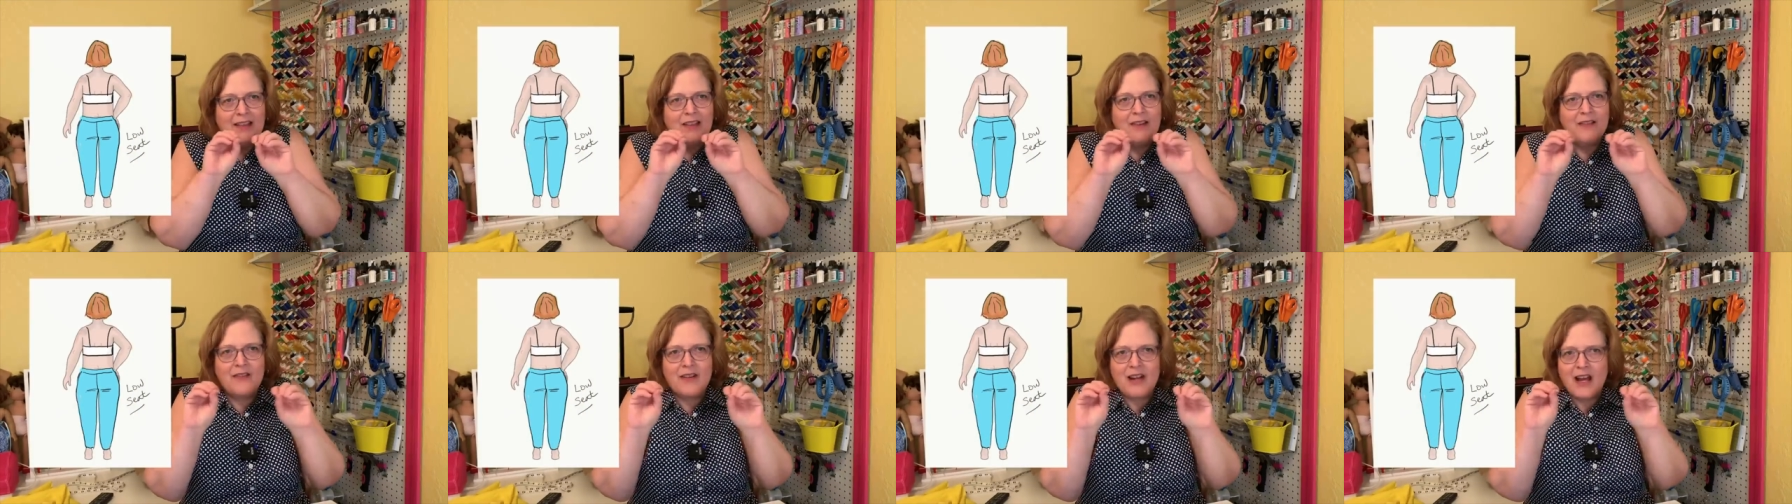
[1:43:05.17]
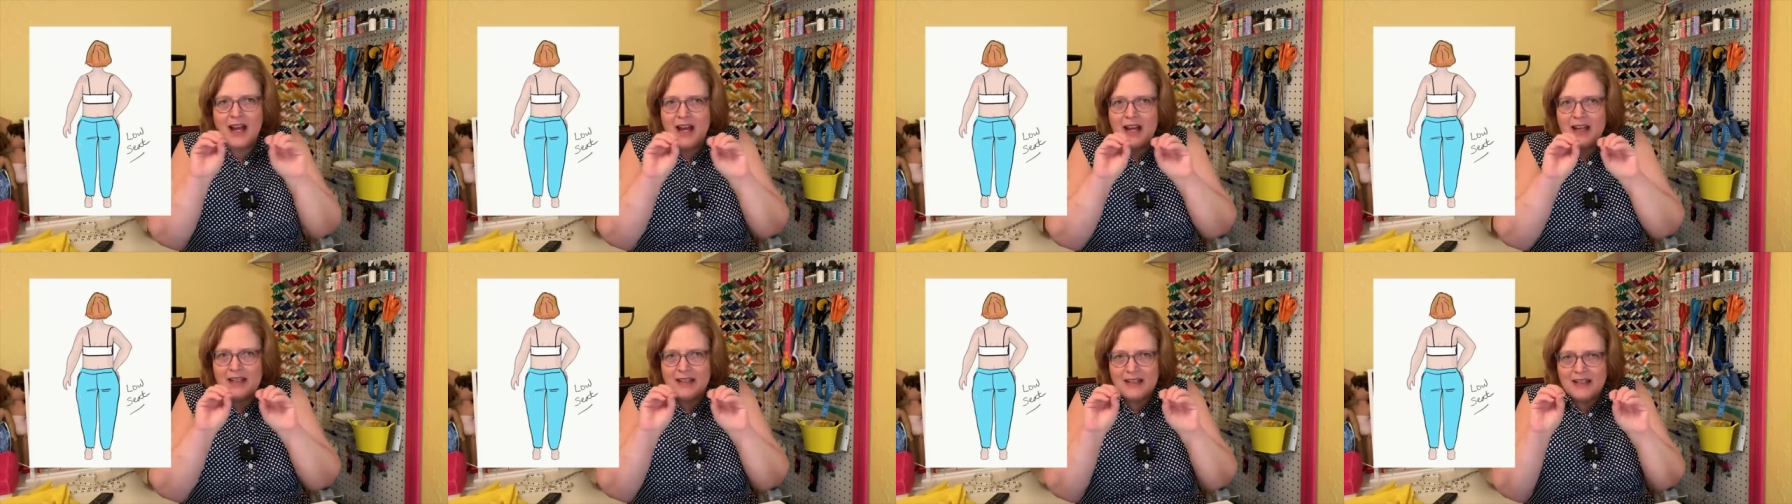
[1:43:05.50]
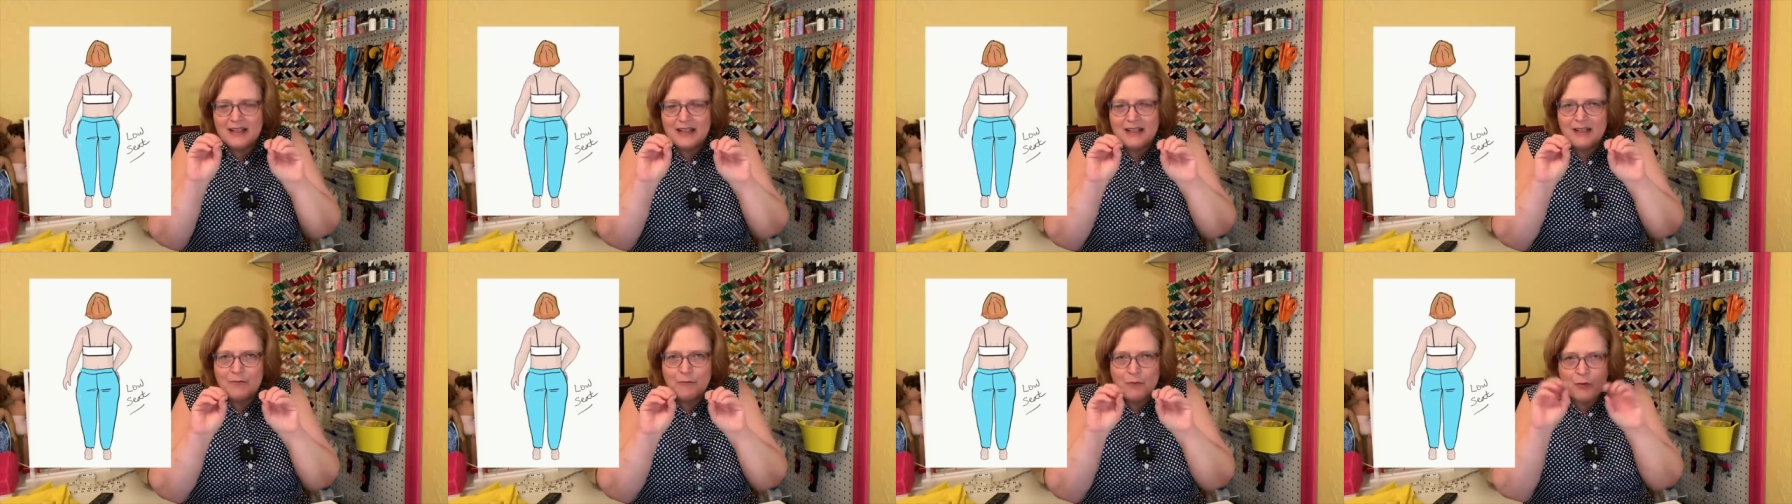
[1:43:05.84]
They're not
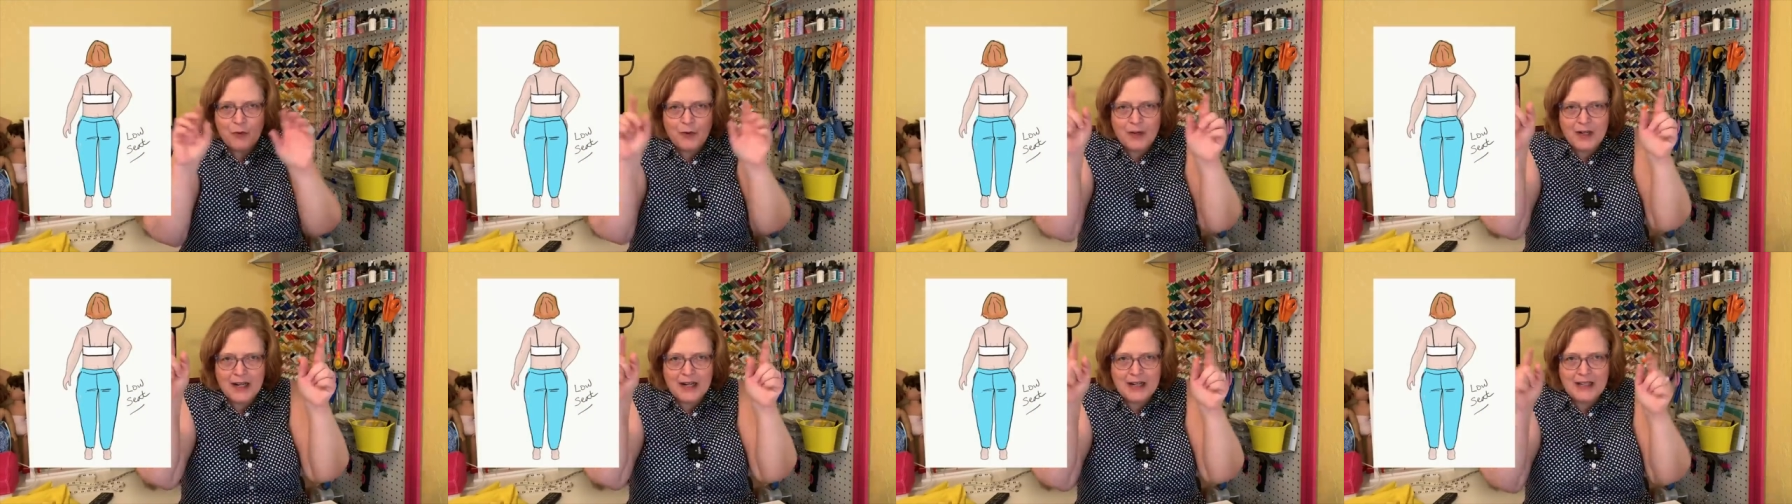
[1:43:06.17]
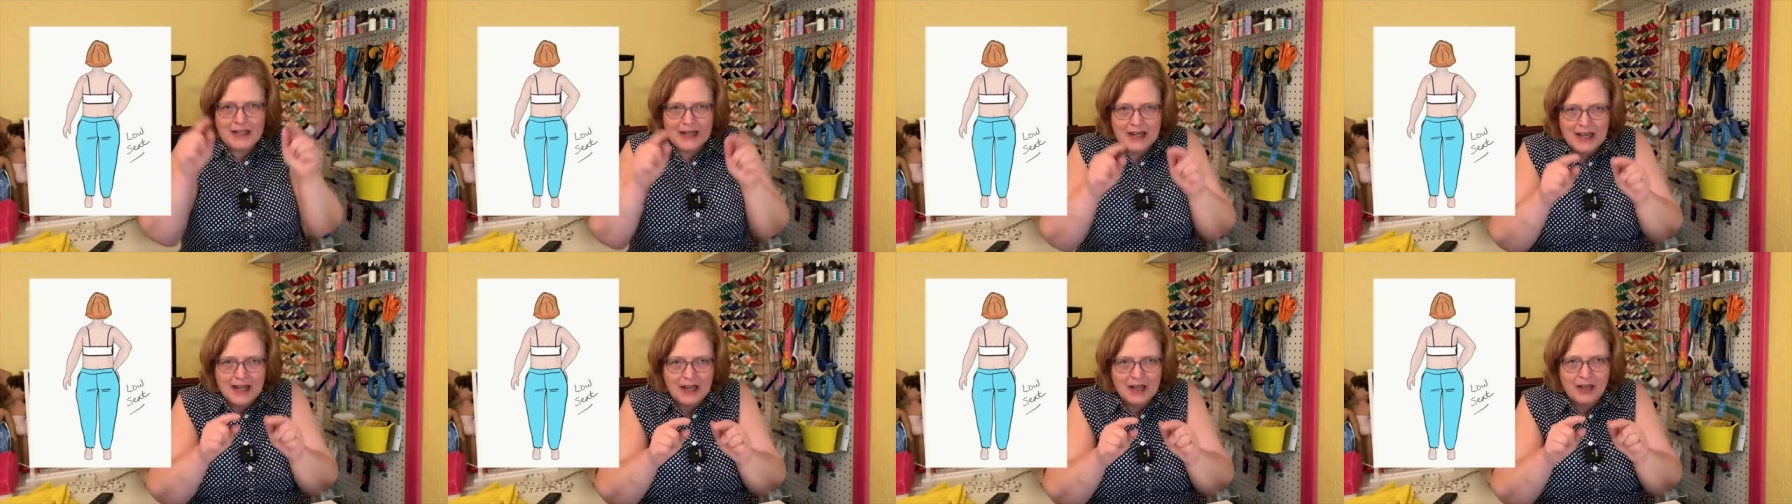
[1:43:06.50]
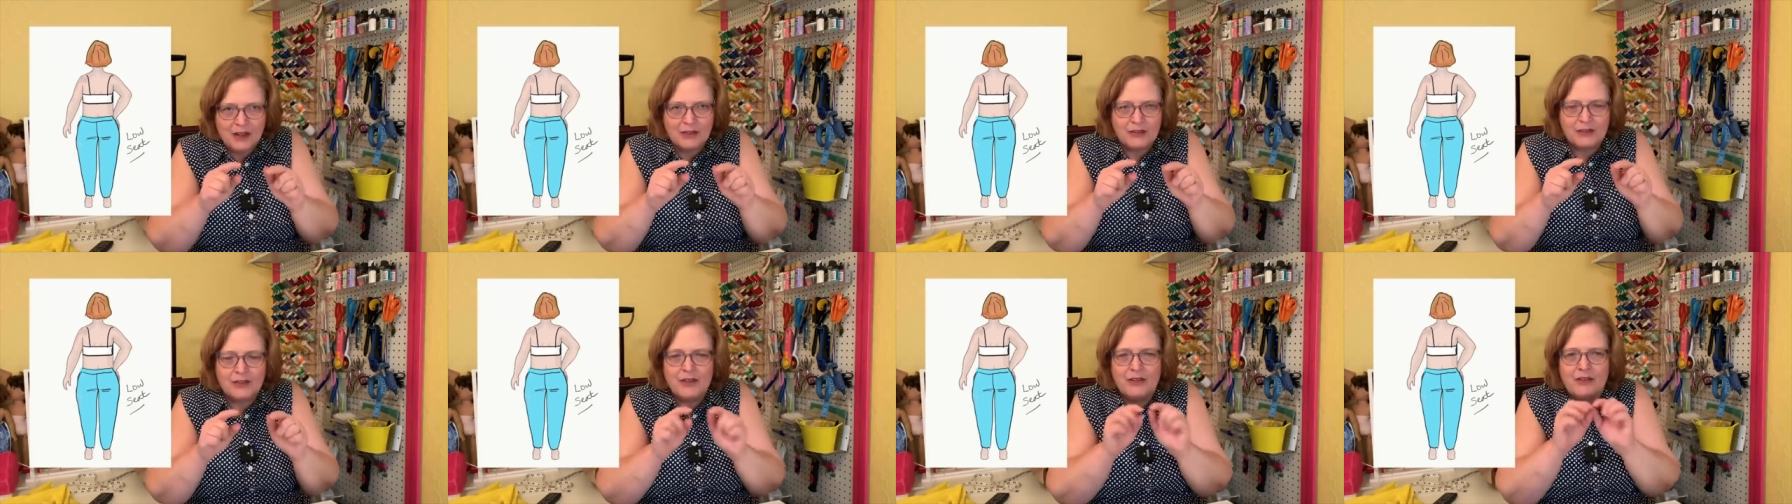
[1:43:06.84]
pointing
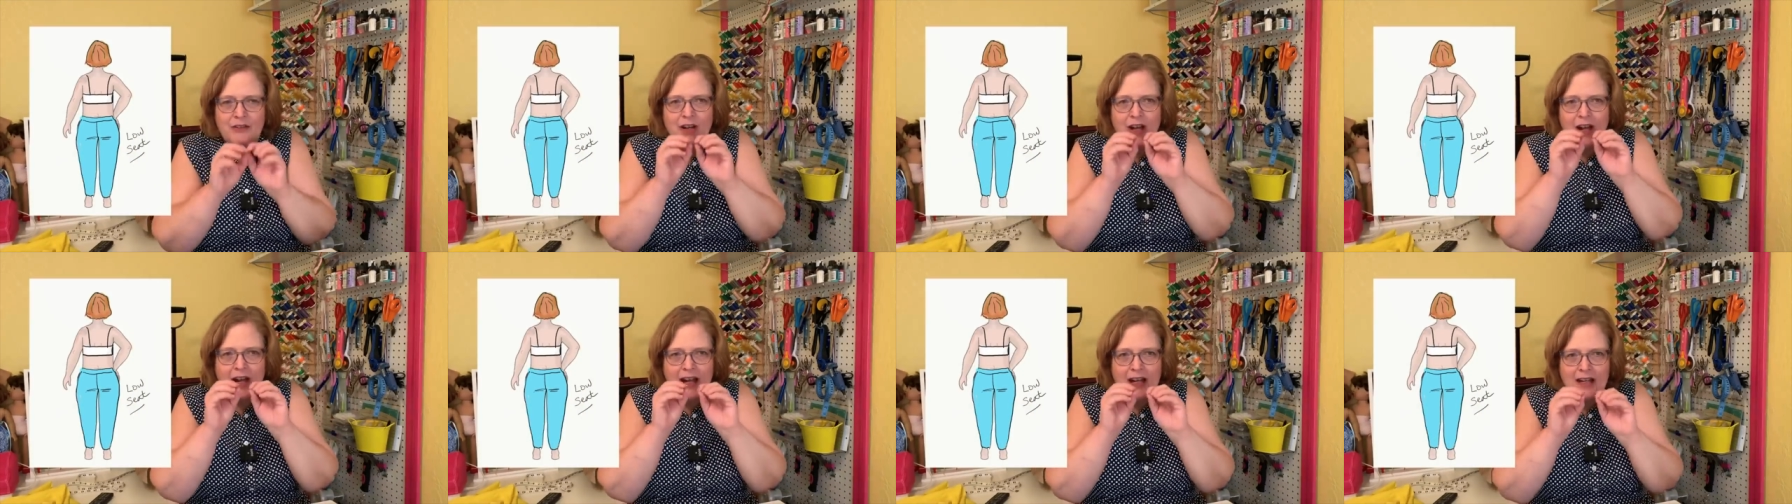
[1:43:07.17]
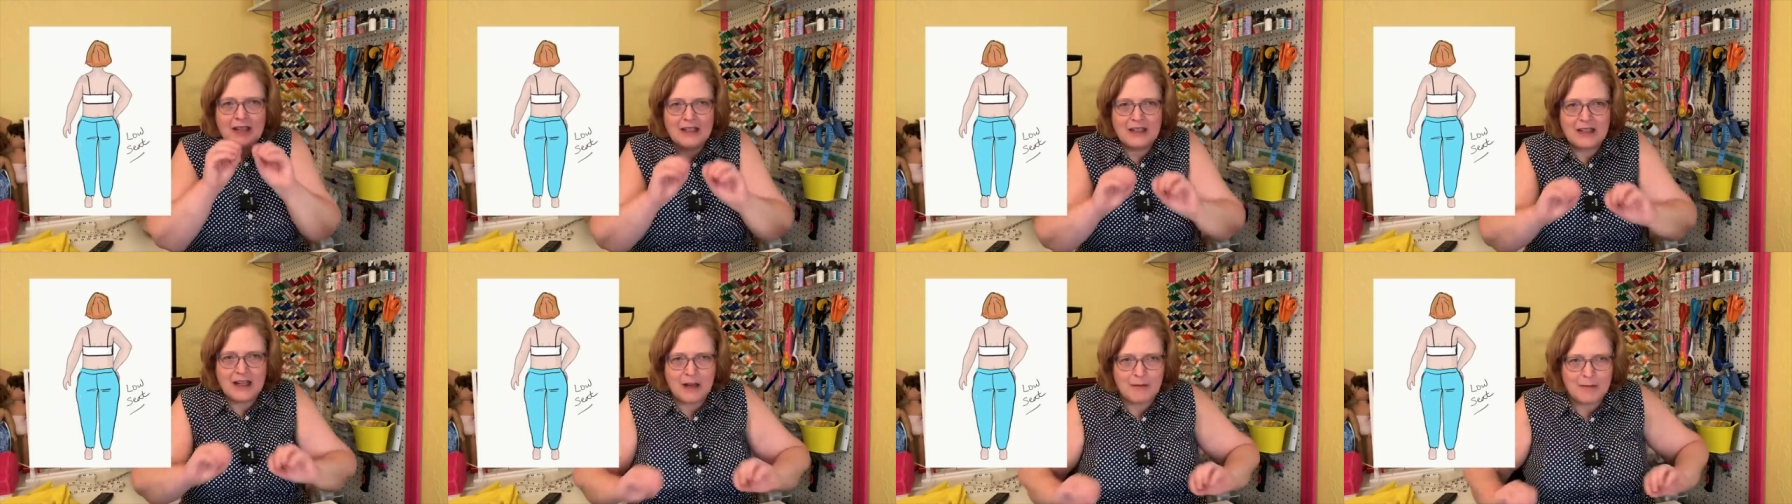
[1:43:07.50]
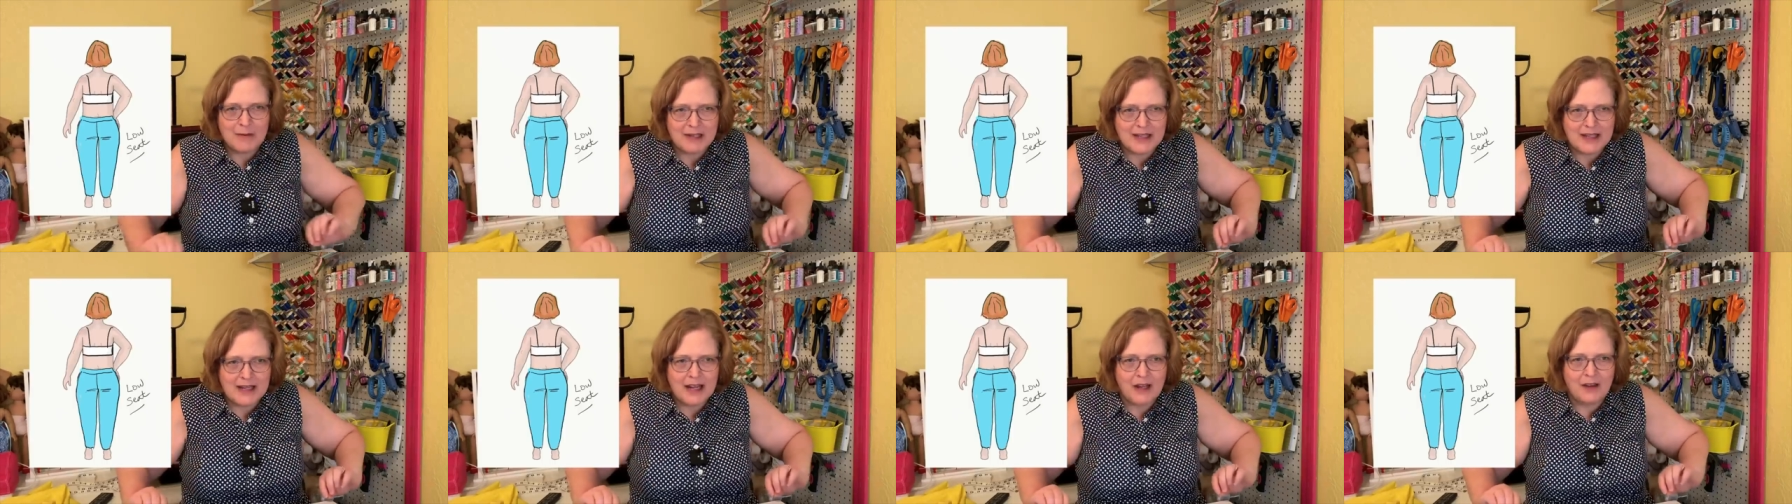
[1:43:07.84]
down, they're not
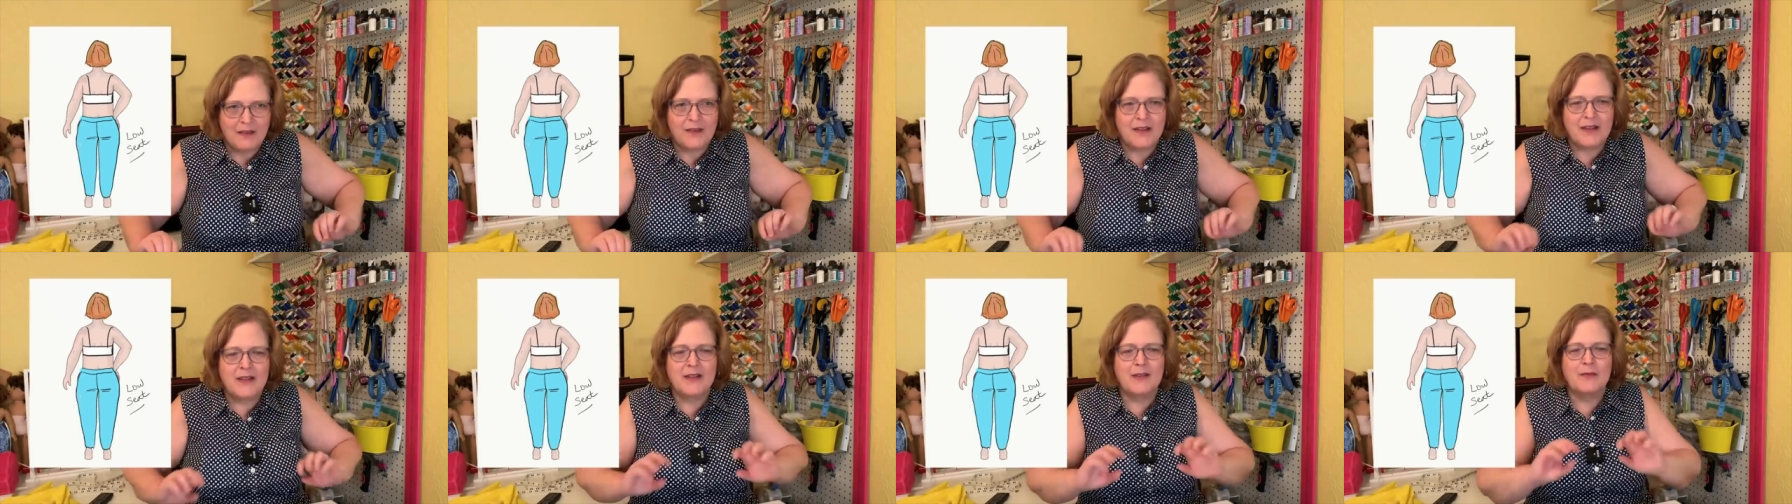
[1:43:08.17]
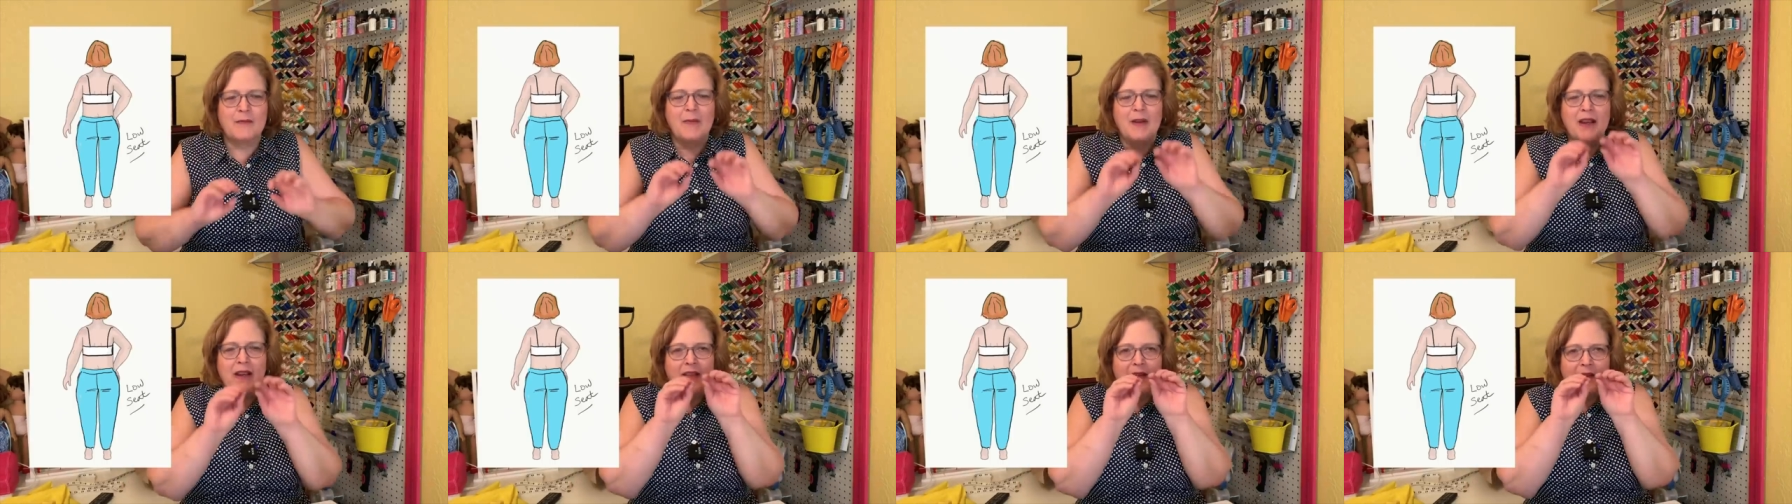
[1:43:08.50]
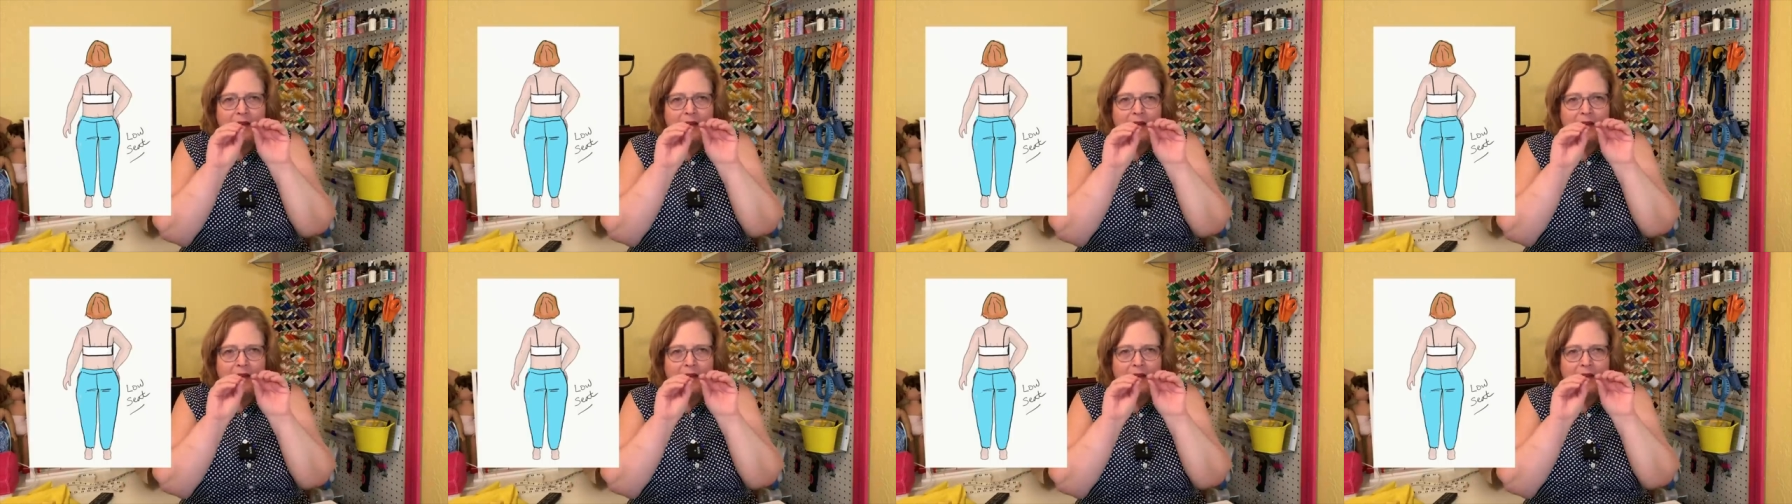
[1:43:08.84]
coming down this way,